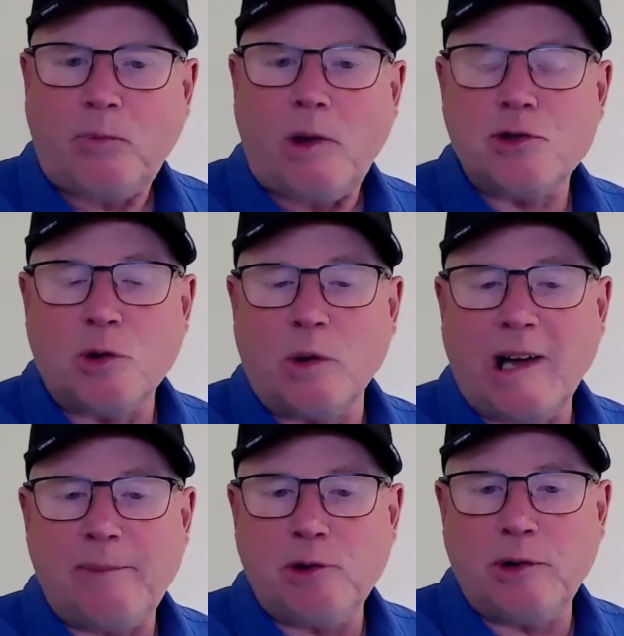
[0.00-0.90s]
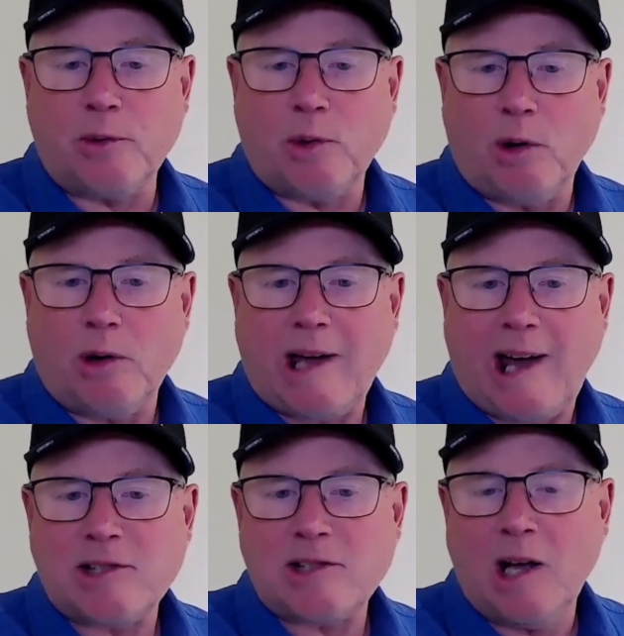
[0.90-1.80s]
So when I'm doing the roll
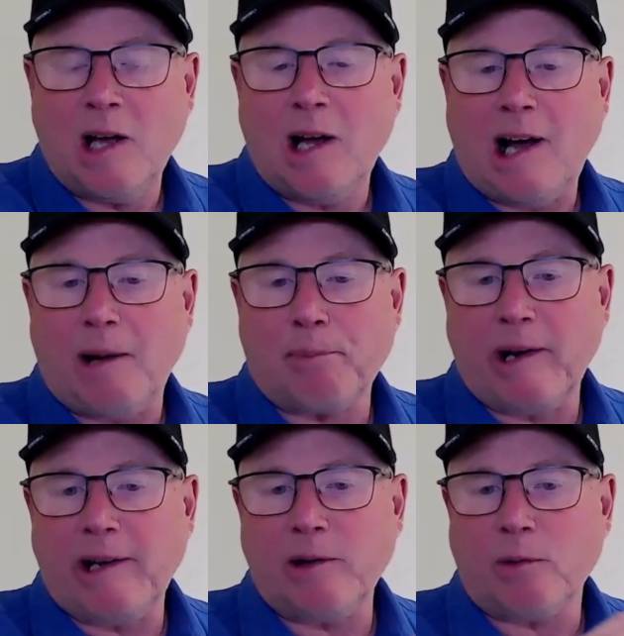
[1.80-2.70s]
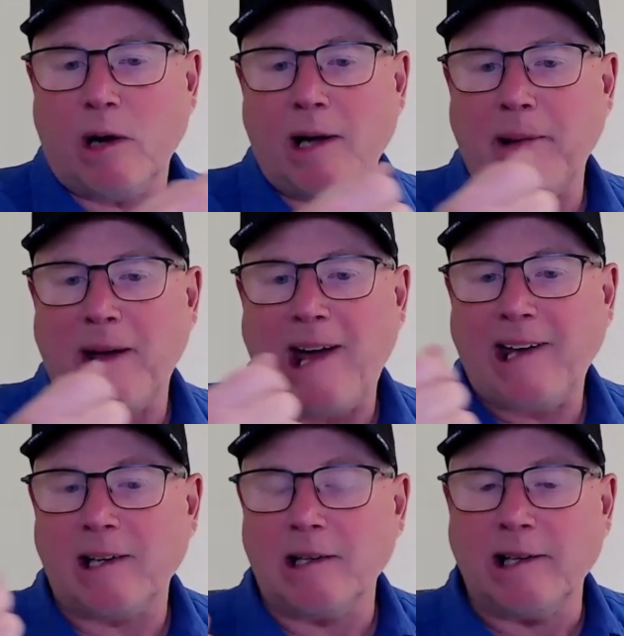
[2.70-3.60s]
cast, I'll bring the rod back
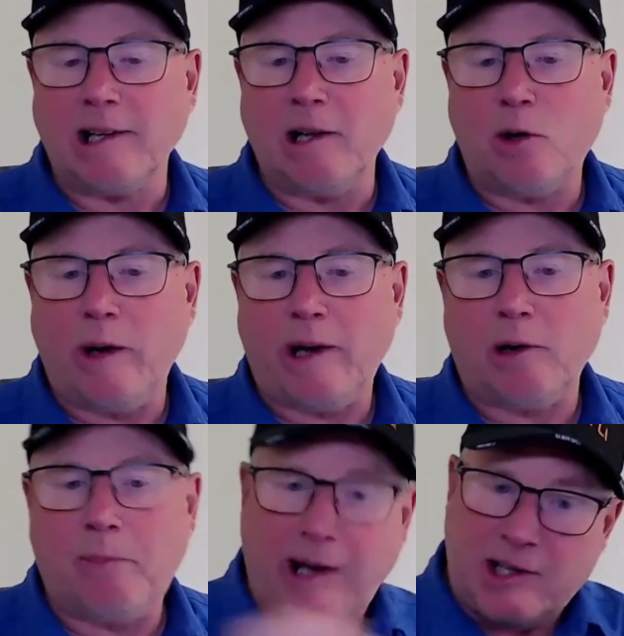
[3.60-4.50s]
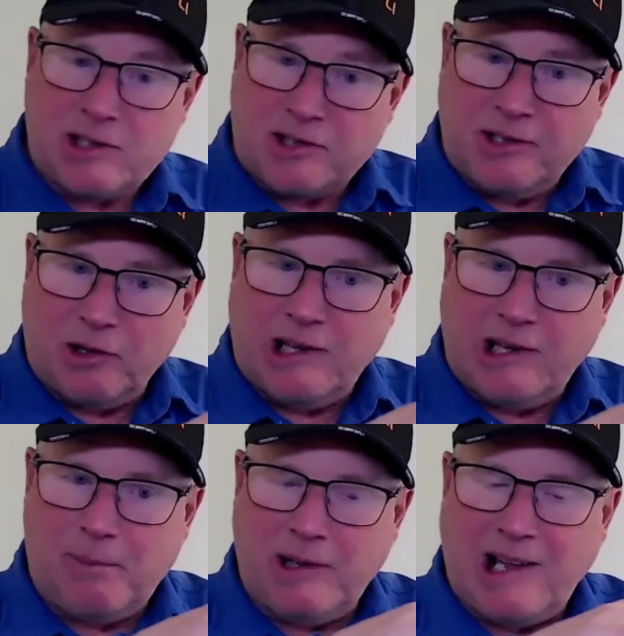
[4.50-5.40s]
at a little quicker pace, still
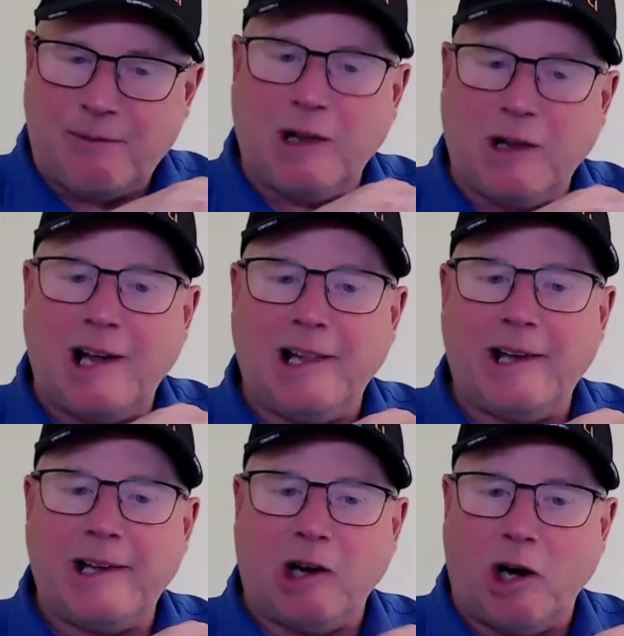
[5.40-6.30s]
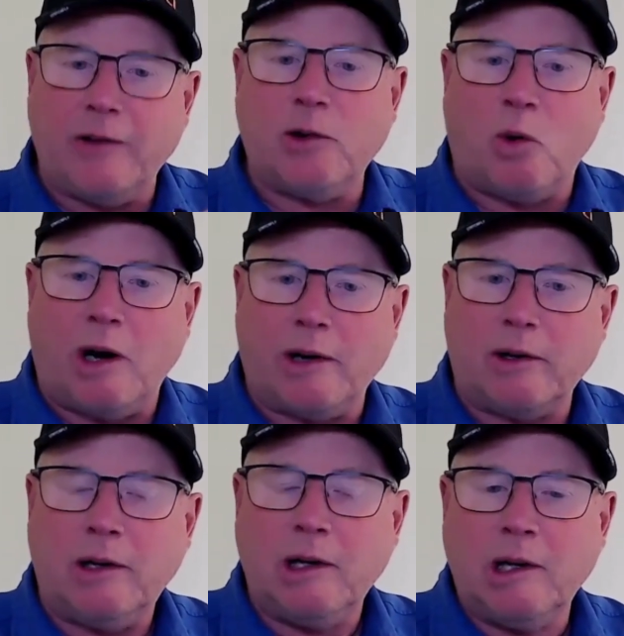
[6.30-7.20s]
keeping that fly line on the
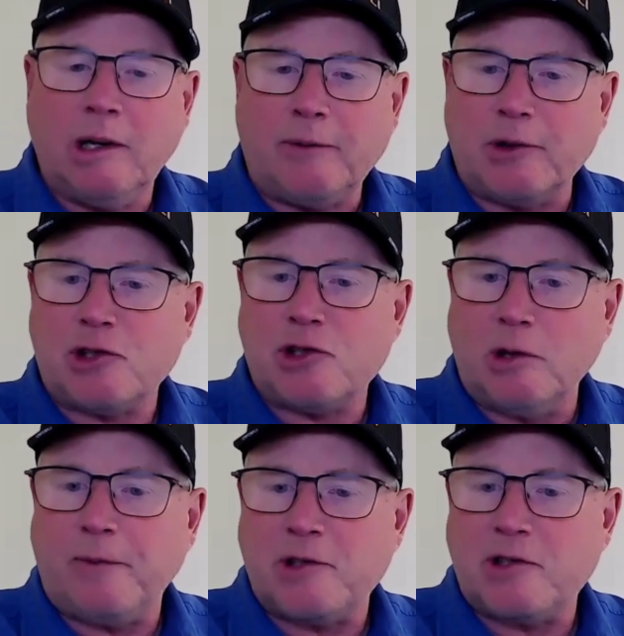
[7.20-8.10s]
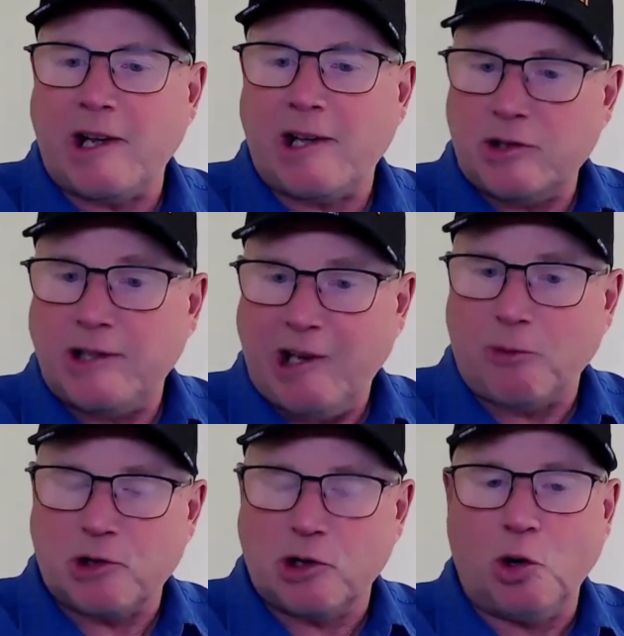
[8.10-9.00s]
water for the surface tension that
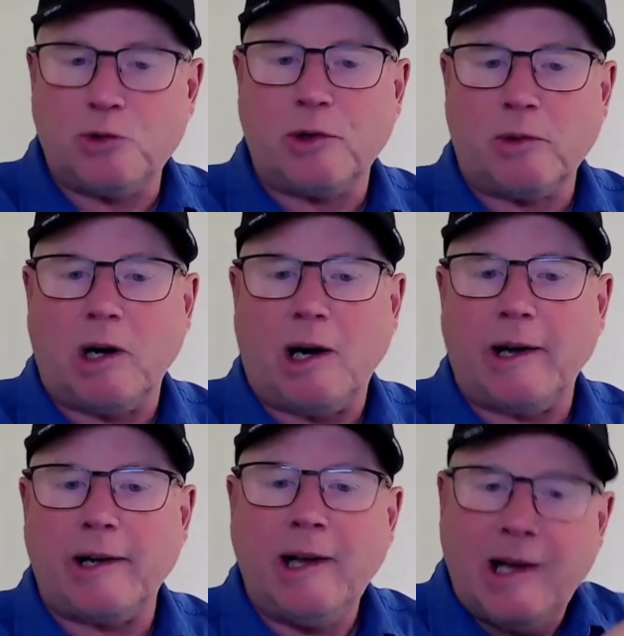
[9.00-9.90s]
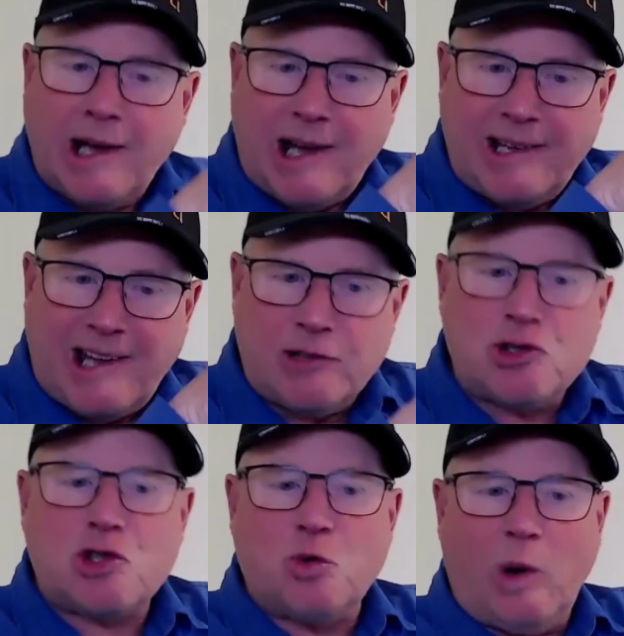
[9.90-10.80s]
helps load the rod, and that'll
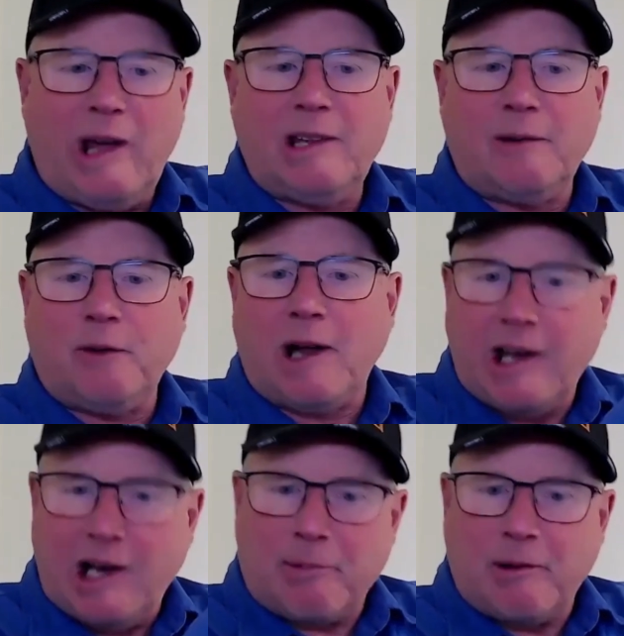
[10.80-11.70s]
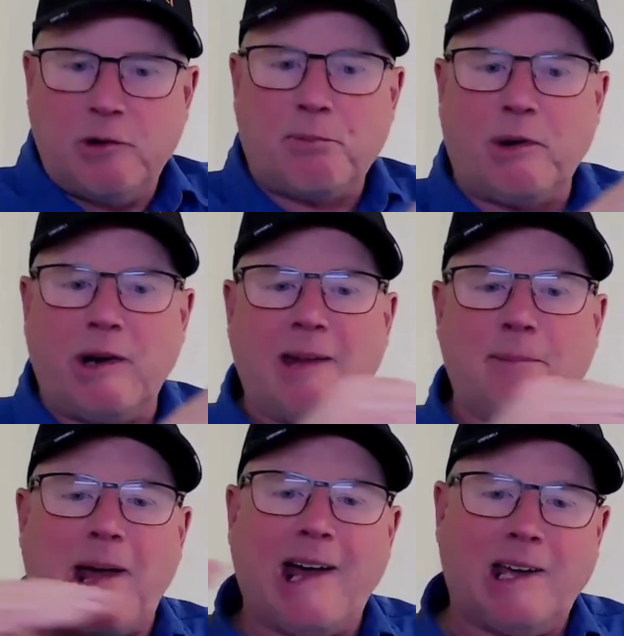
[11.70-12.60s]
swing the fly up. If you bring it
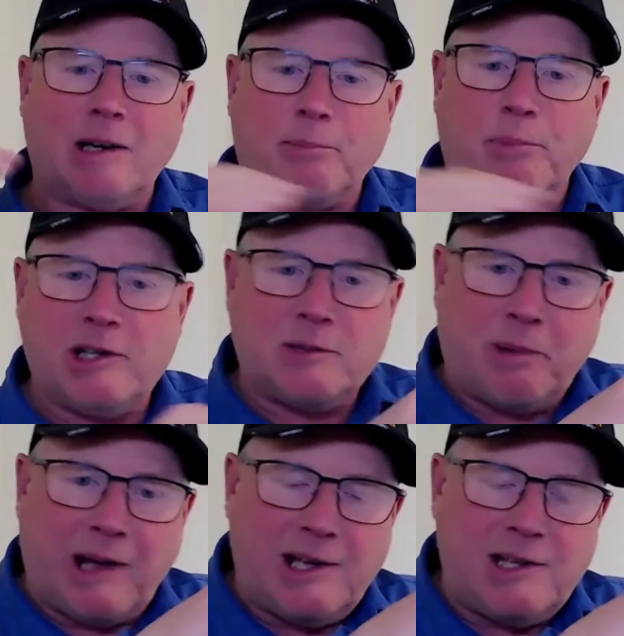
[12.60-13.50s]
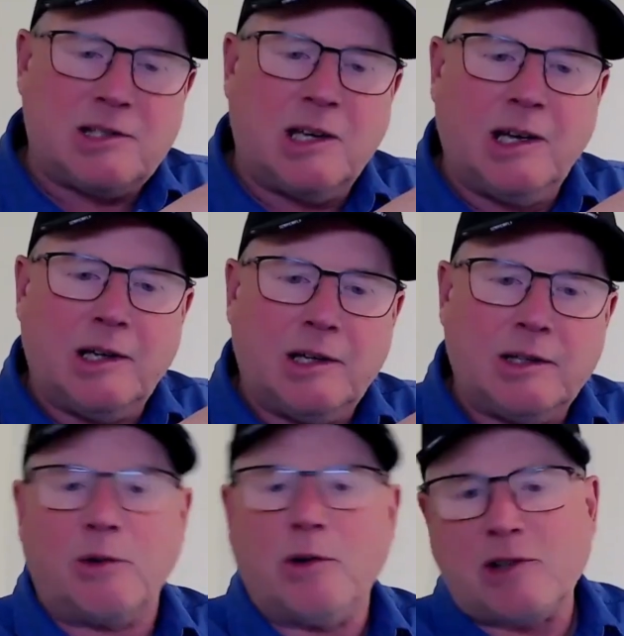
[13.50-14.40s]
back at a brisk pace,
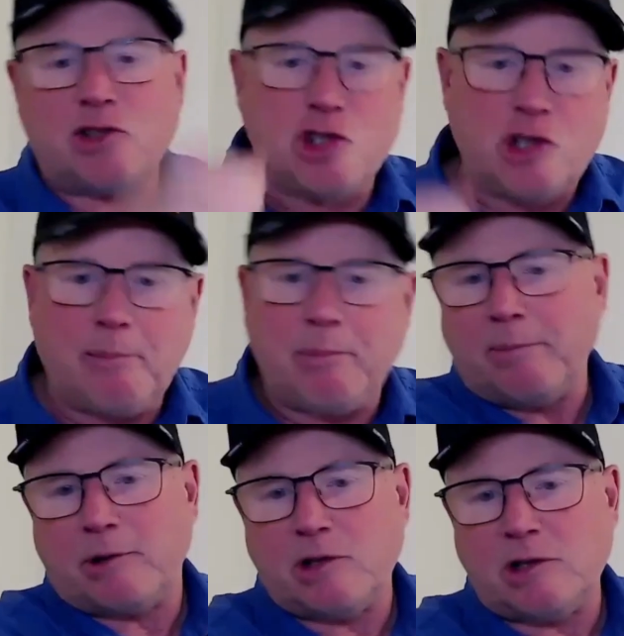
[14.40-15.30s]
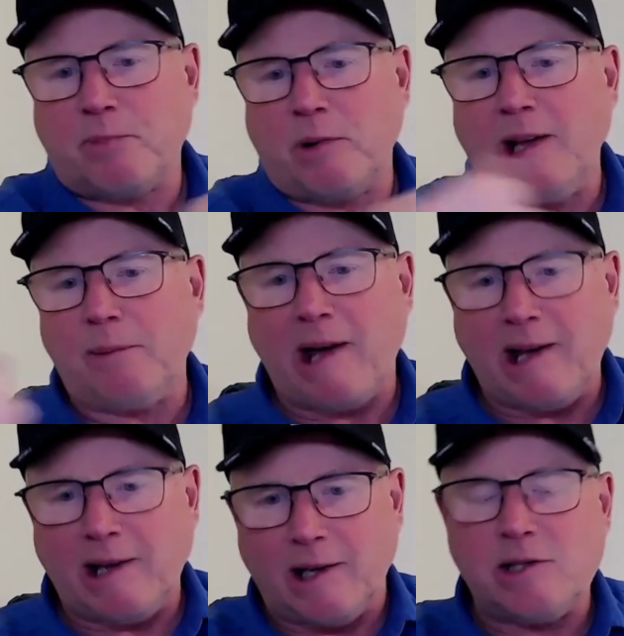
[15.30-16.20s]
not jump it, but just bring it
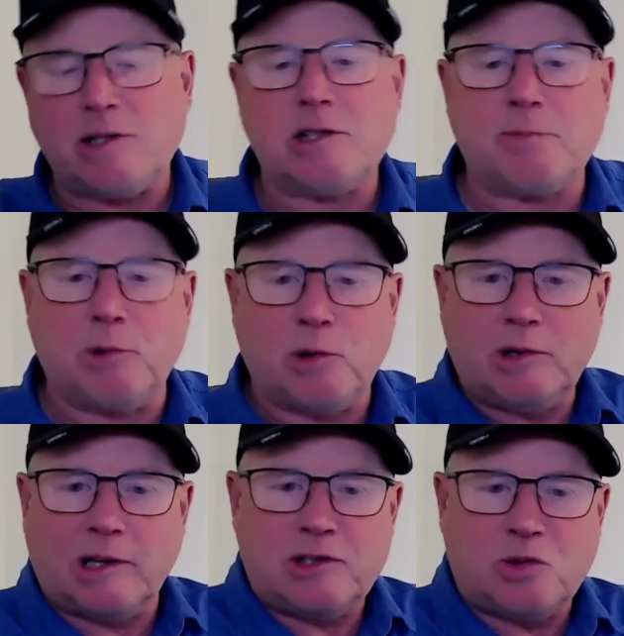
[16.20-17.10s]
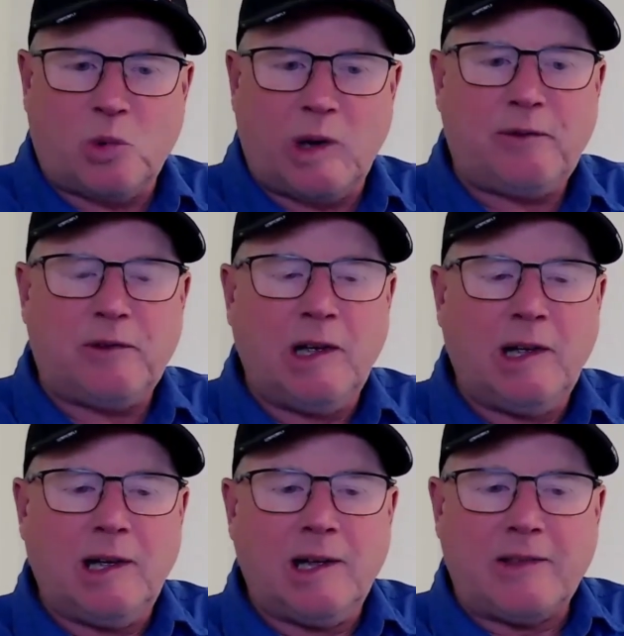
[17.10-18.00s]
back nice and smooth, a little swift,
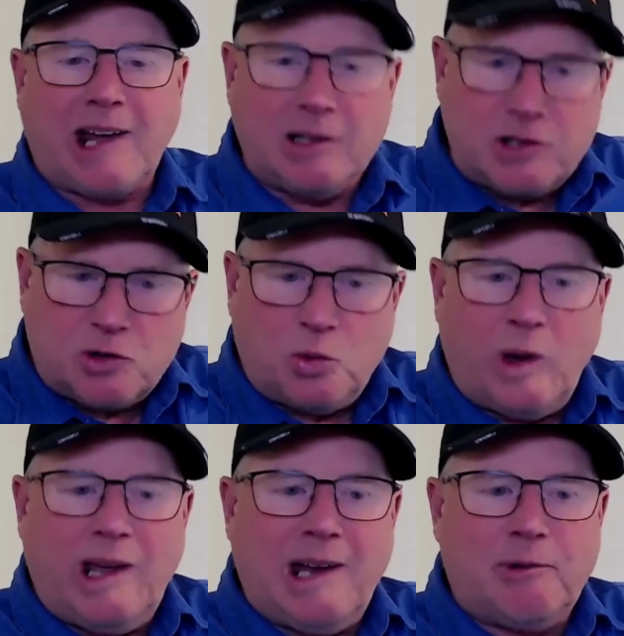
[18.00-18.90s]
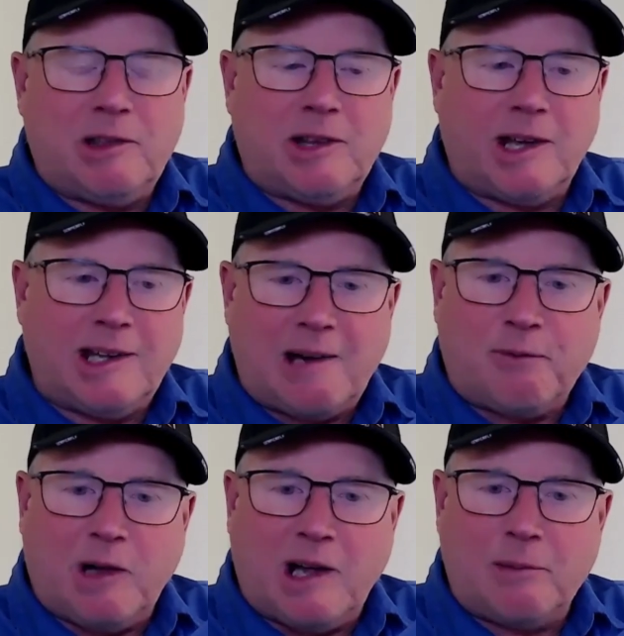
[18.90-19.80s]
that'll swing everything, and that
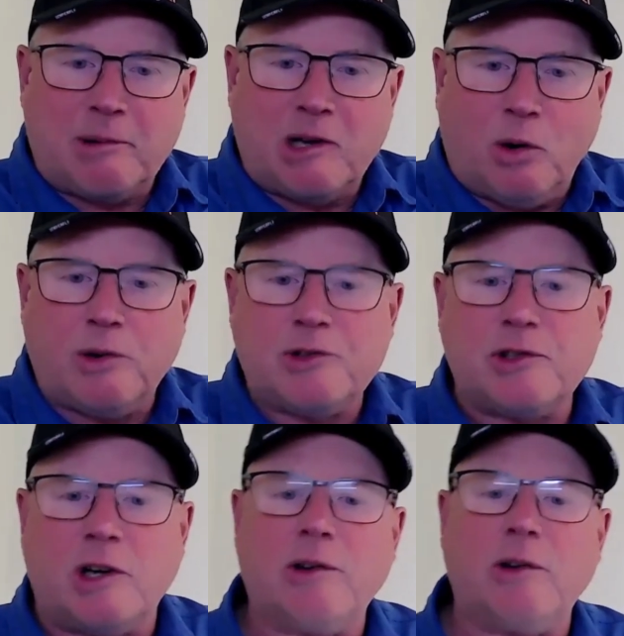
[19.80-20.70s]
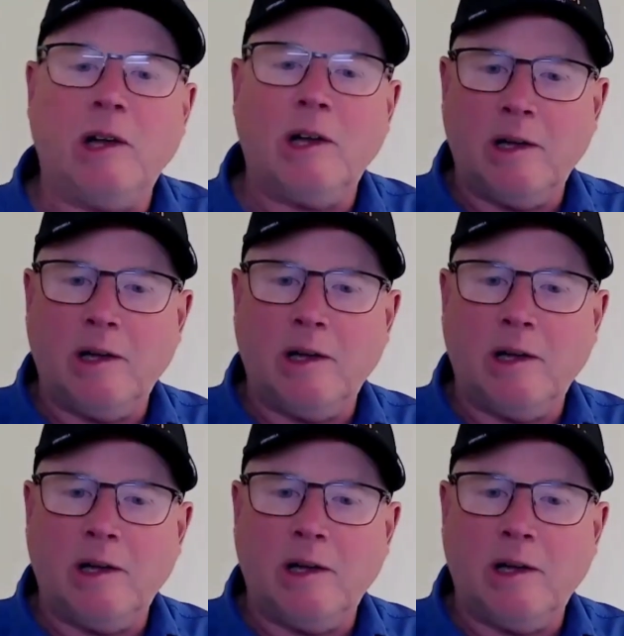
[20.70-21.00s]
fly will be horizontal.